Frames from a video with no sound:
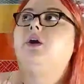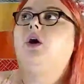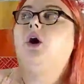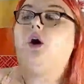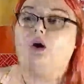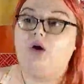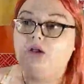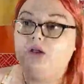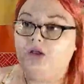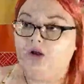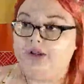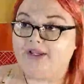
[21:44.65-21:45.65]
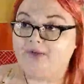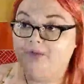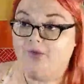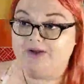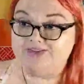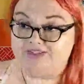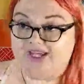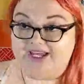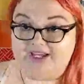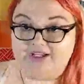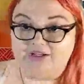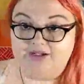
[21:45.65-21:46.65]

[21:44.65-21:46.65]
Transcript: all in one day.